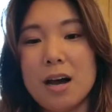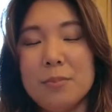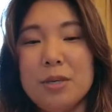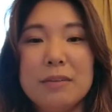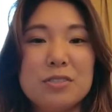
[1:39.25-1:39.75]

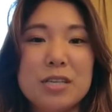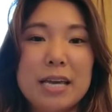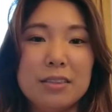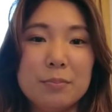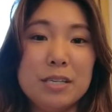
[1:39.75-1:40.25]
You have to
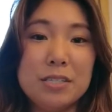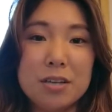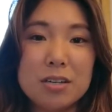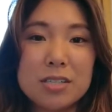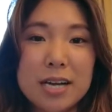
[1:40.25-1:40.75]
take the
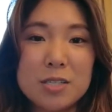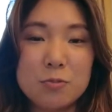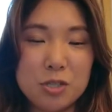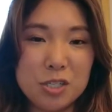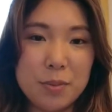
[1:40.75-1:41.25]
PCR test,
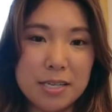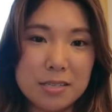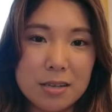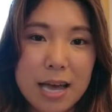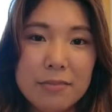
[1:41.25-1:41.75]
which is by
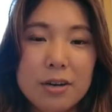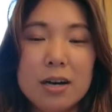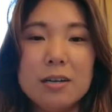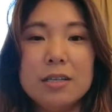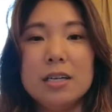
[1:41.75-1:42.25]
saliva,